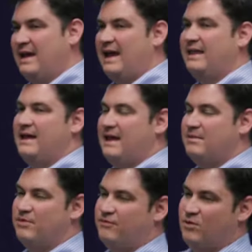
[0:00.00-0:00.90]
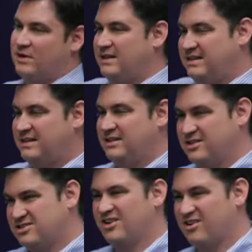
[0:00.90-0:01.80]
And before
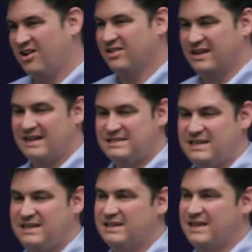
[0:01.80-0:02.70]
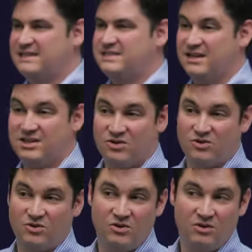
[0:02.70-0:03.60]
you start calling IT and they tell
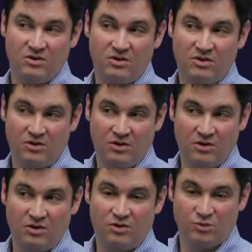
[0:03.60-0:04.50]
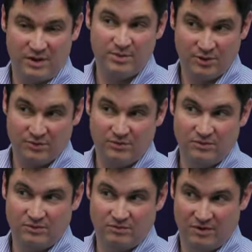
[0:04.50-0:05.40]
you, reboot,
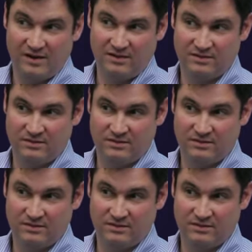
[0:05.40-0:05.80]
right?